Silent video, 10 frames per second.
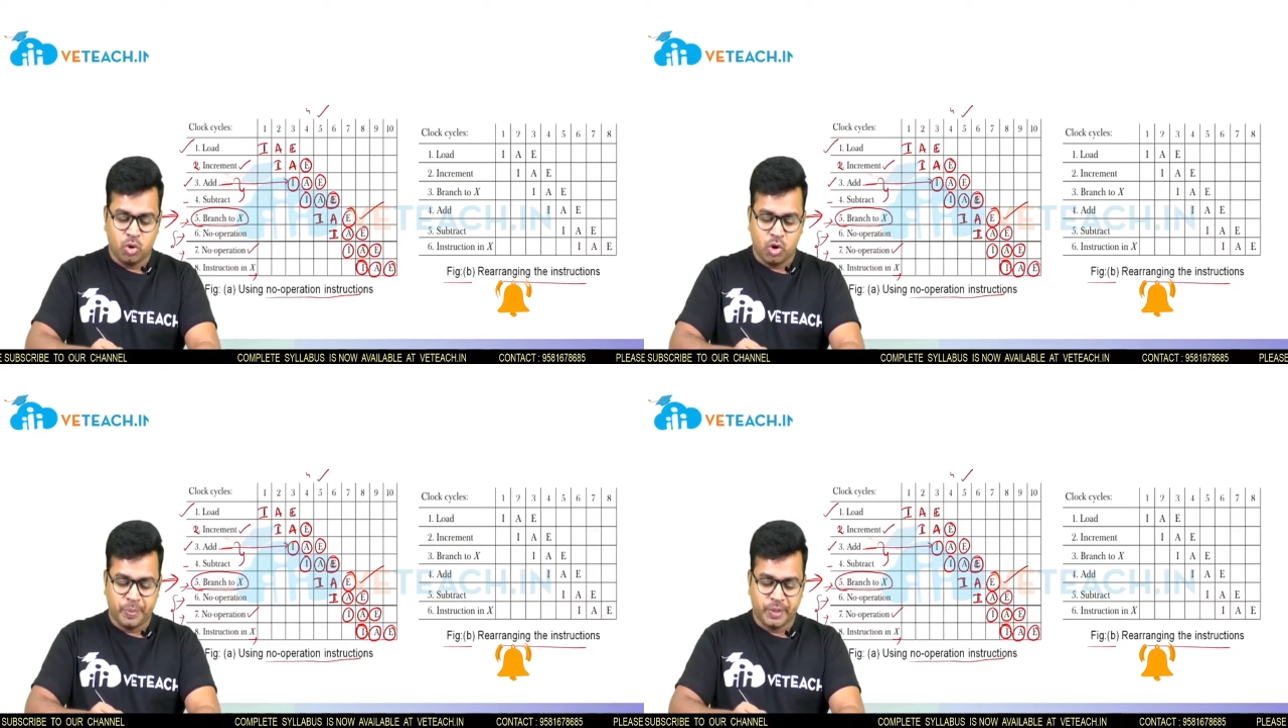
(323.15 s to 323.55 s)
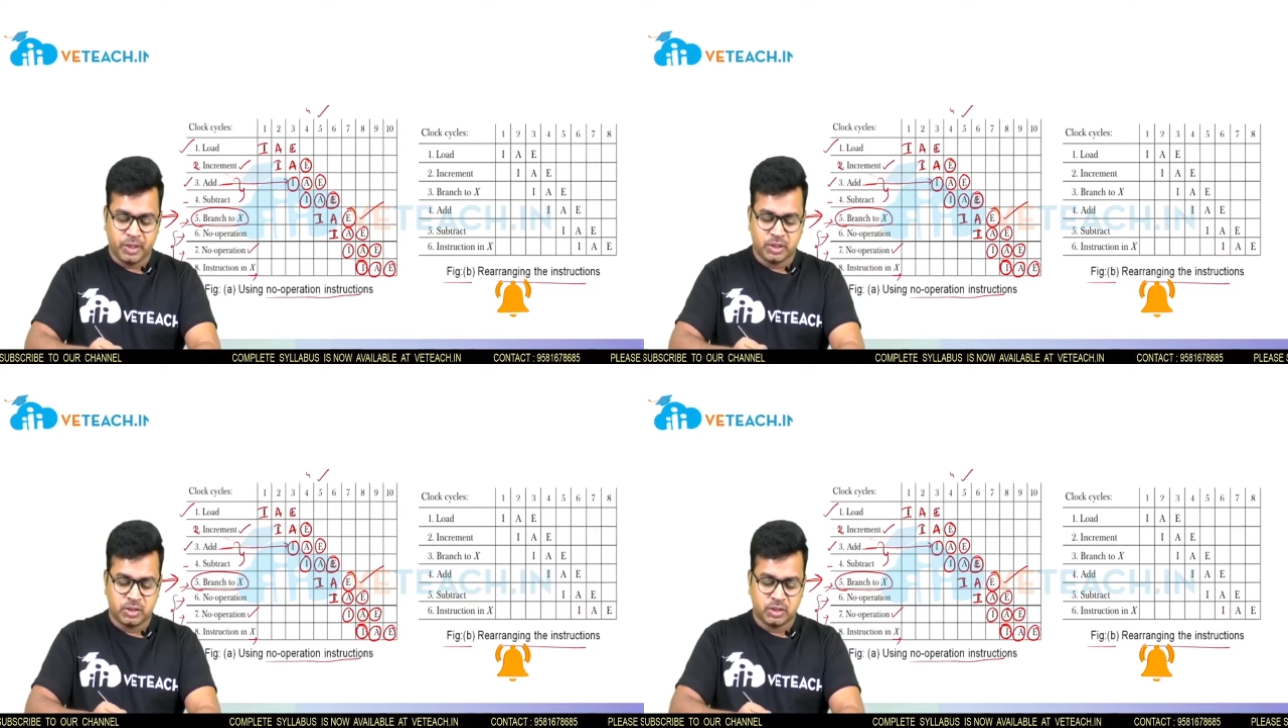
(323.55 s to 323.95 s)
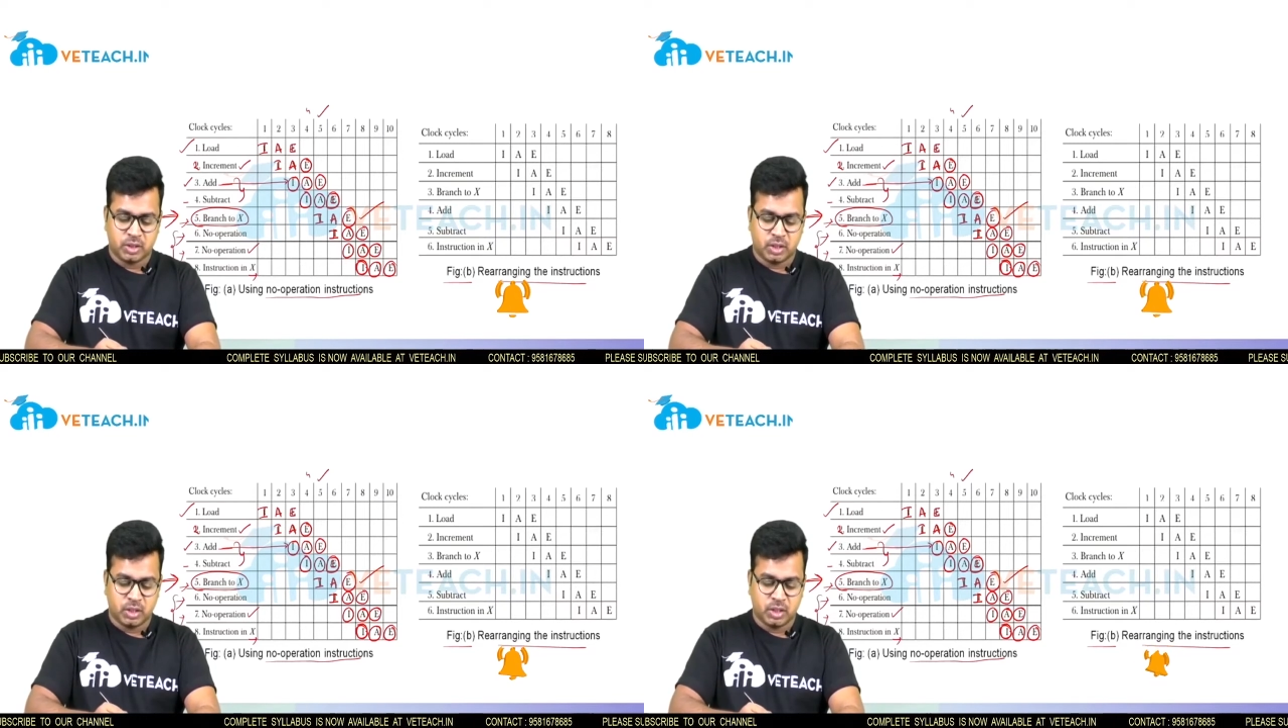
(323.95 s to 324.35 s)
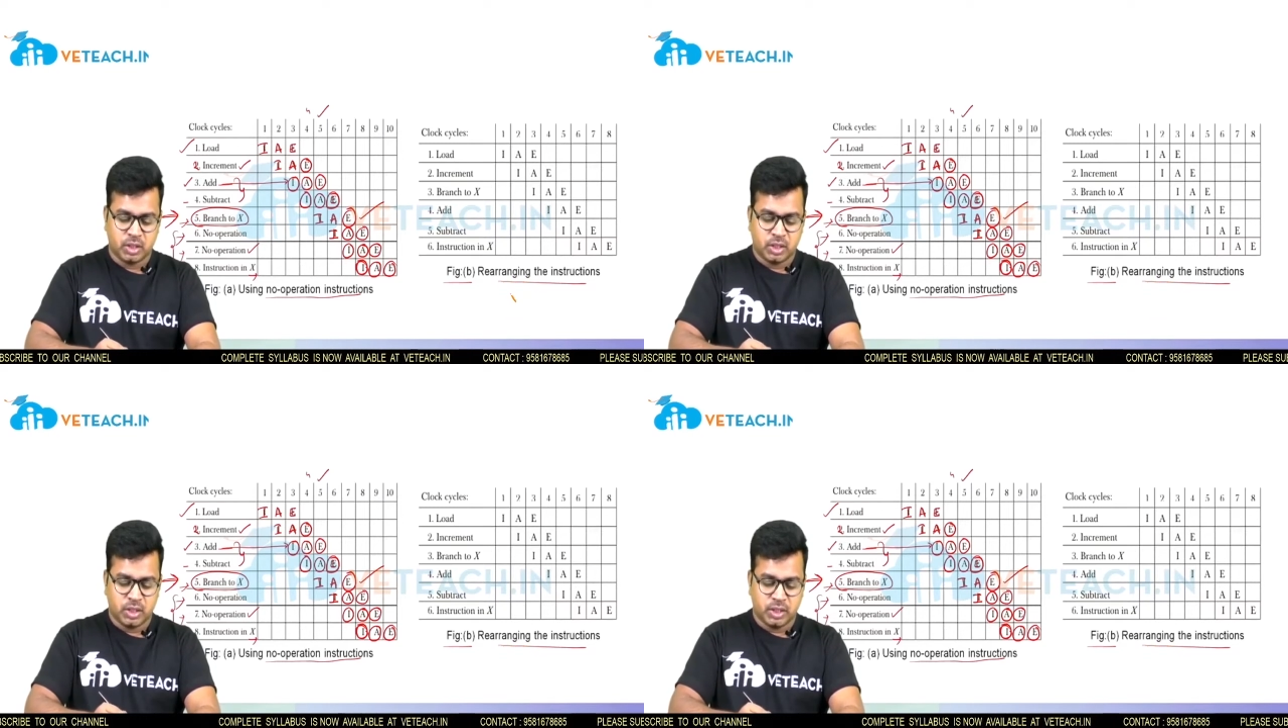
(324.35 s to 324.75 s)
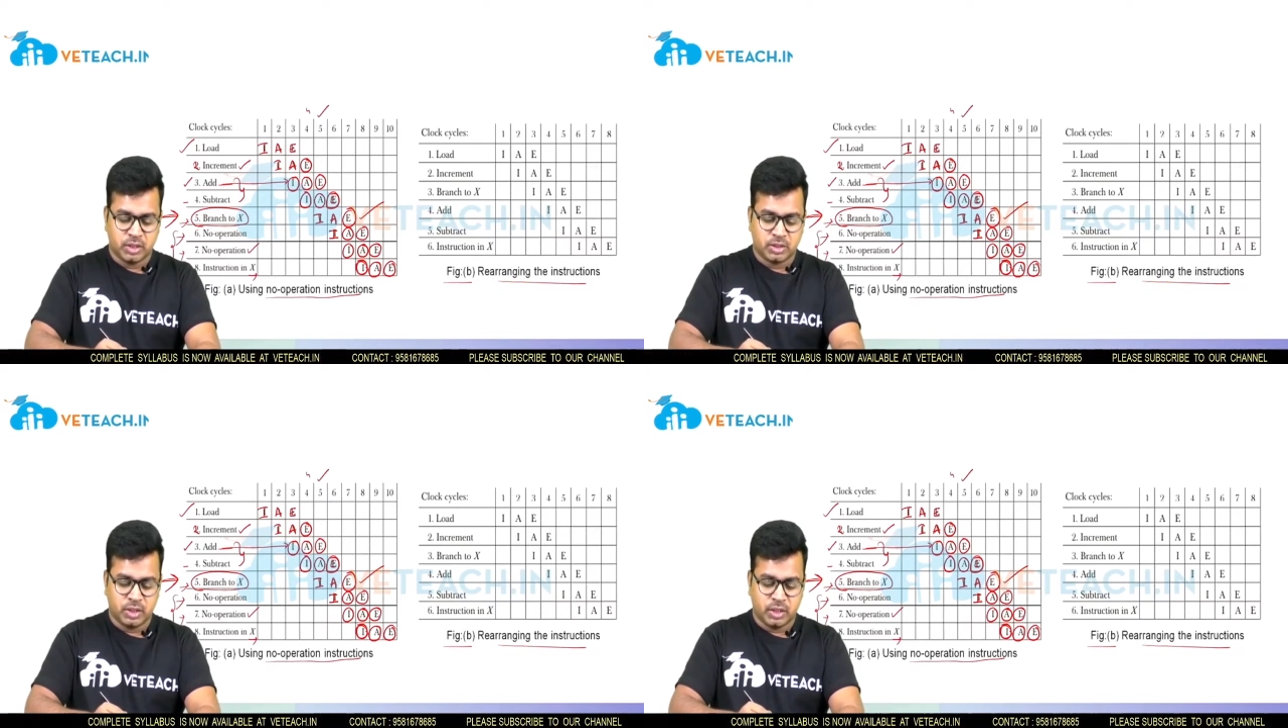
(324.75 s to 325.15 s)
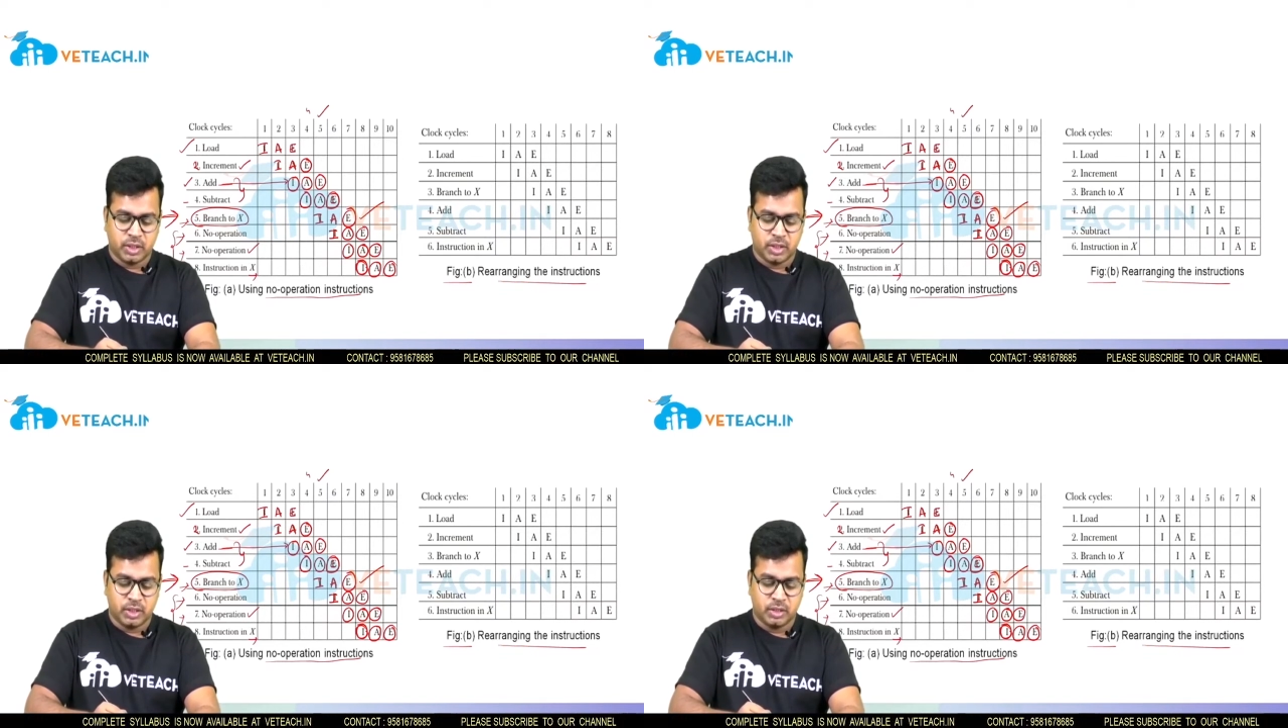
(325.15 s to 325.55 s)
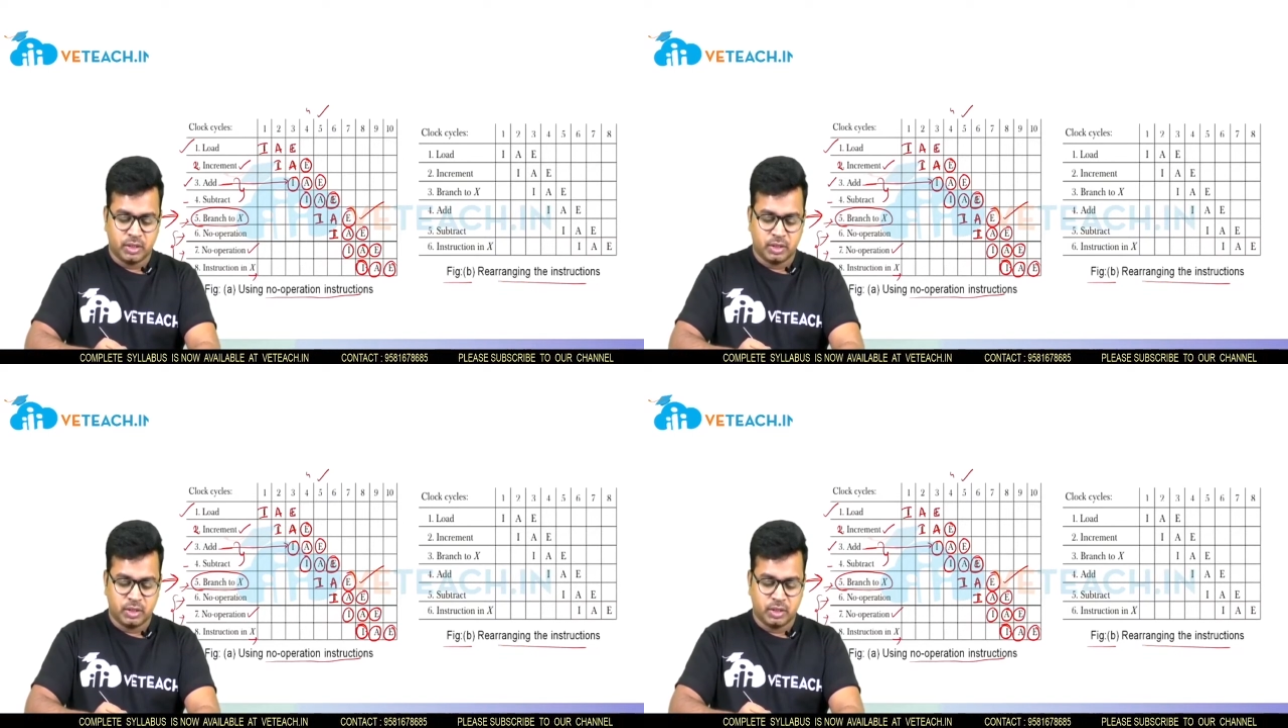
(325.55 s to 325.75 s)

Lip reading: operations are inserted